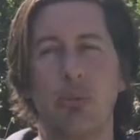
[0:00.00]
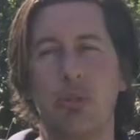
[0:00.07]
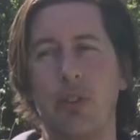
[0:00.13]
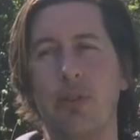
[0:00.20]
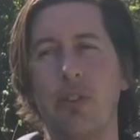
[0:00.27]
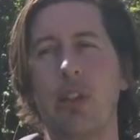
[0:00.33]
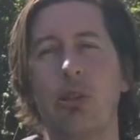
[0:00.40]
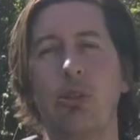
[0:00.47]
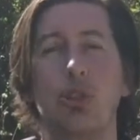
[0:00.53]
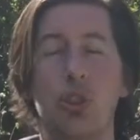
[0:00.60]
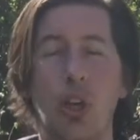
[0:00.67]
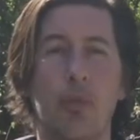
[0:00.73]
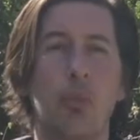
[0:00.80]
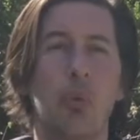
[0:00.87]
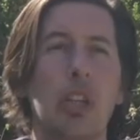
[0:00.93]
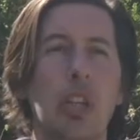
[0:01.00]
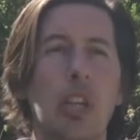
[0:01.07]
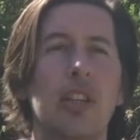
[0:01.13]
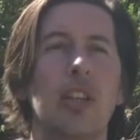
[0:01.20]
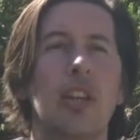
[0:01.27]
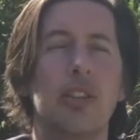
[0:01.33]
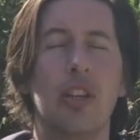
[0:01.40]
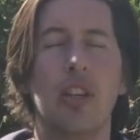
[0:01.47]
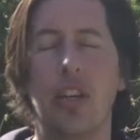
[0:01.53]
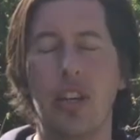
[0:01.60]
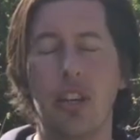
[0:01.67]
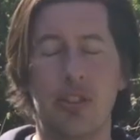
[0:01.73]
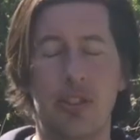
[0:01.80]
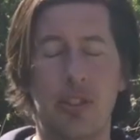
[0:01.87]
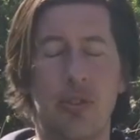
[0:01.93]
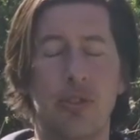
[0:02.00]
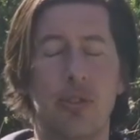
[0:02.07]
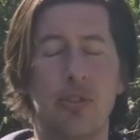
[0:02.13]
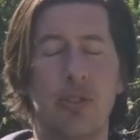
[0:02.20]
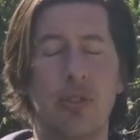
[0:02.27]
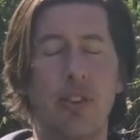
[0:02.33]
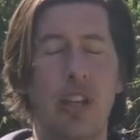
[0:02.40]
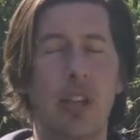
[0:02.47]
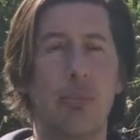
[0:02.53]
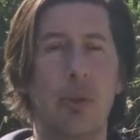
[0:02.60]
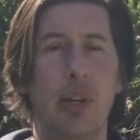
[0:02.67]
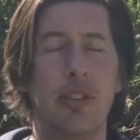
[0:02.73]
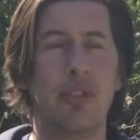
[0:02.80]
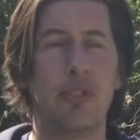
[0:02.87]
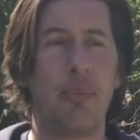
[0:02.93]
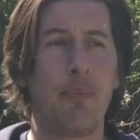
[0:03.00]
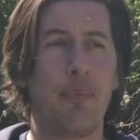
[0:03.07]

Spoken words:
It was the little shove we needed to develop it.